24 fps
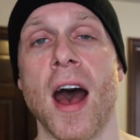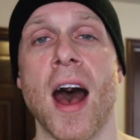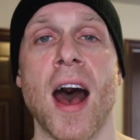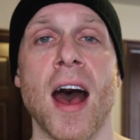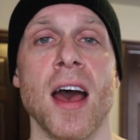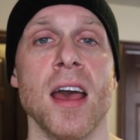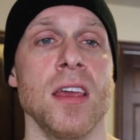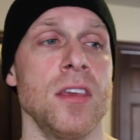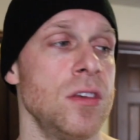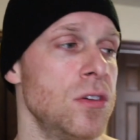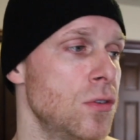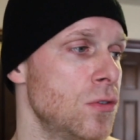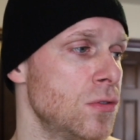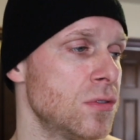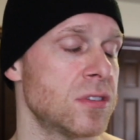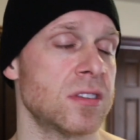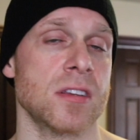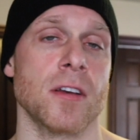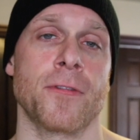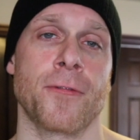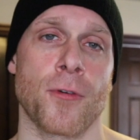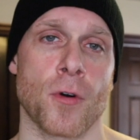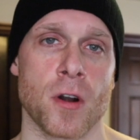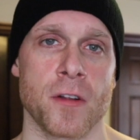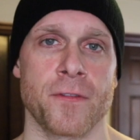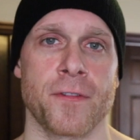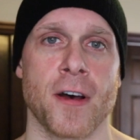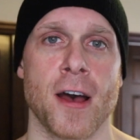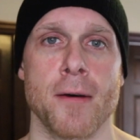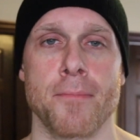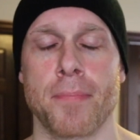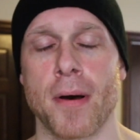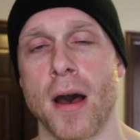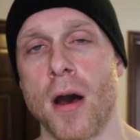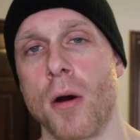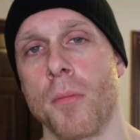I use a
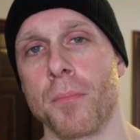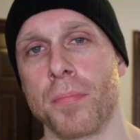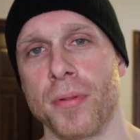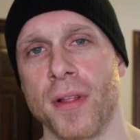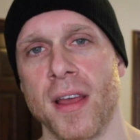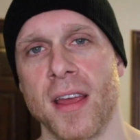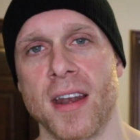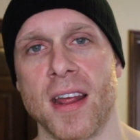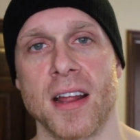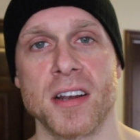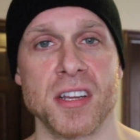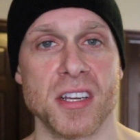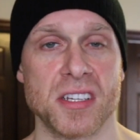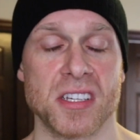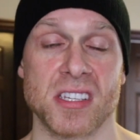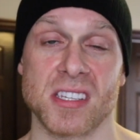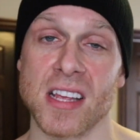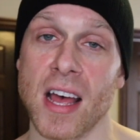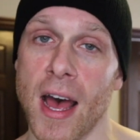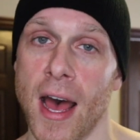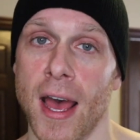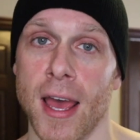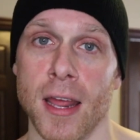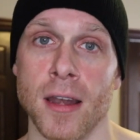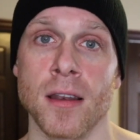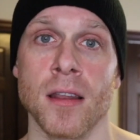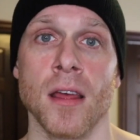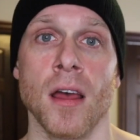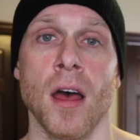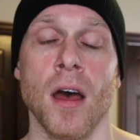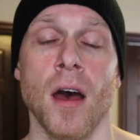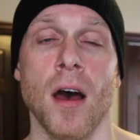45 pound plate on each side,